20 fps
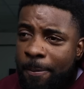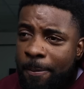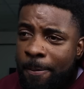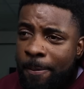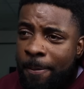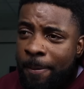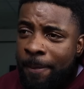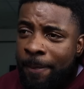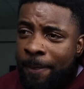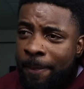
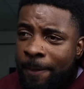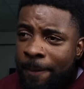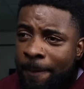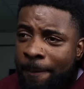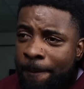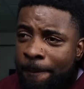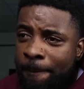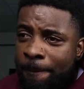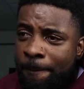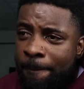
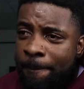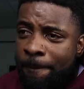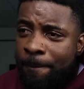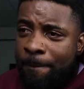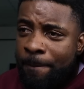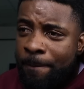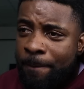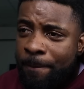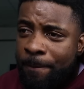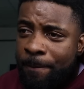
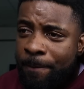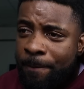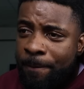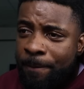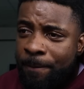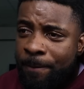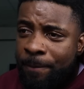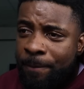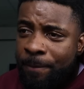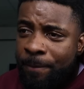
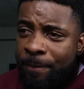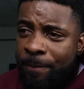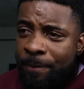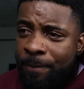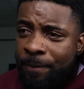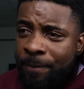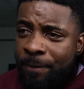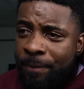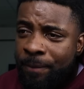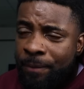
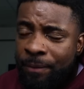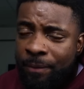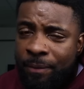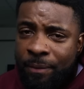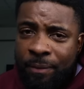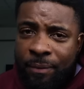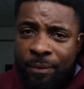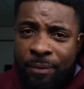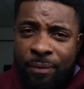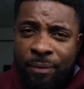
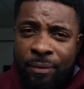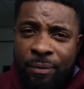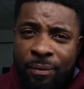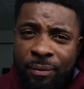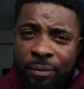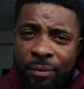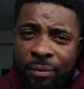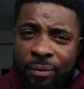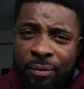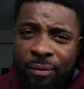
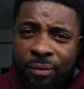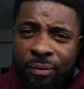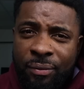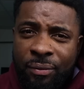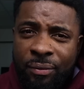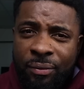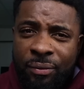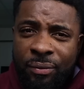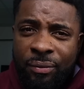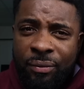
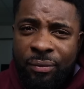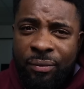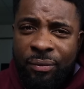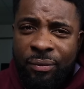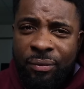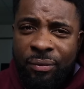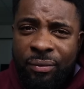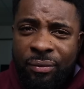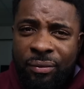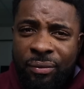
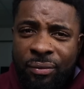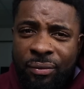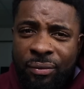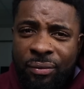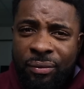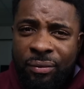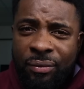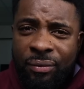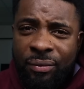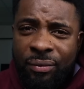
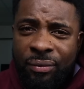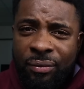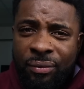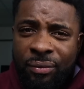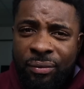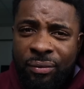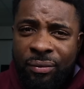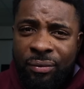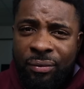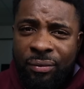
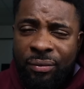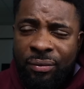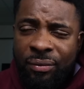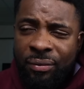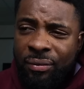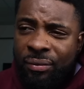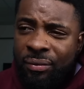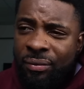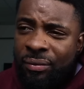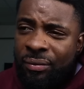
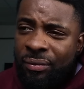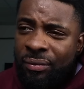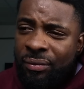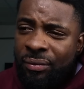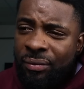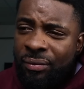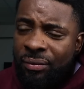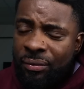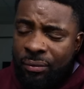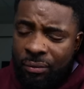
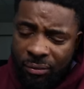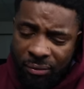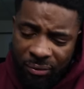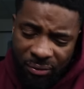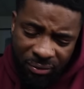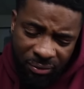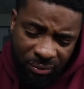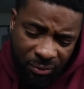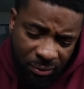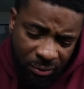
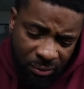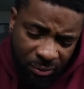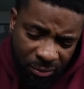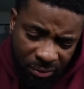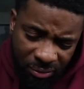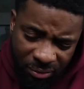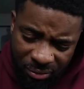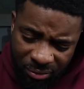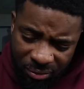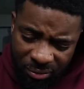
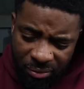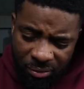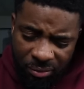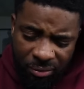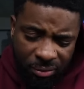Nothing is said.